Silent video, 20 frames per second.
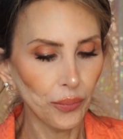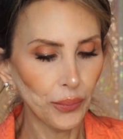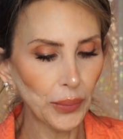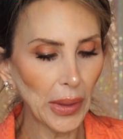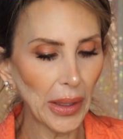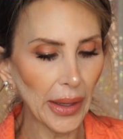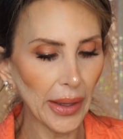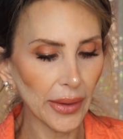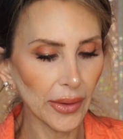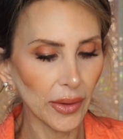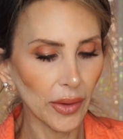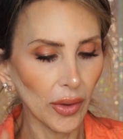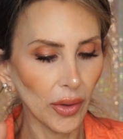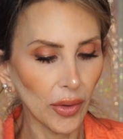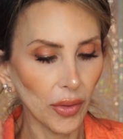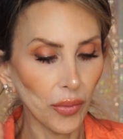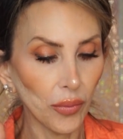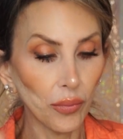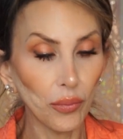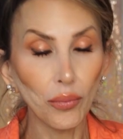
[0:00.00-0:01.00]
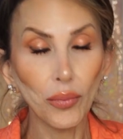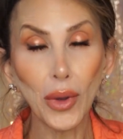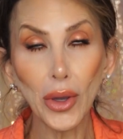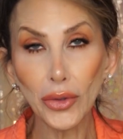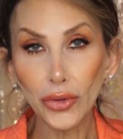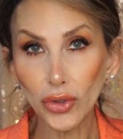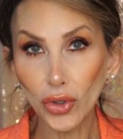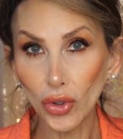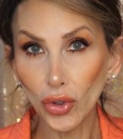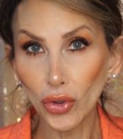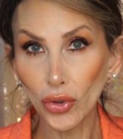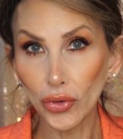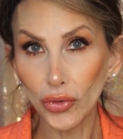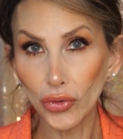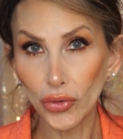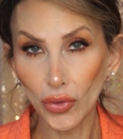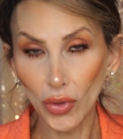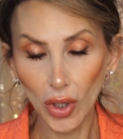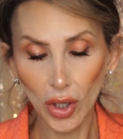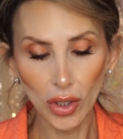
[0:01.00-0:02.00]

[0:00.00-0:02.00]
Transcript: But most girls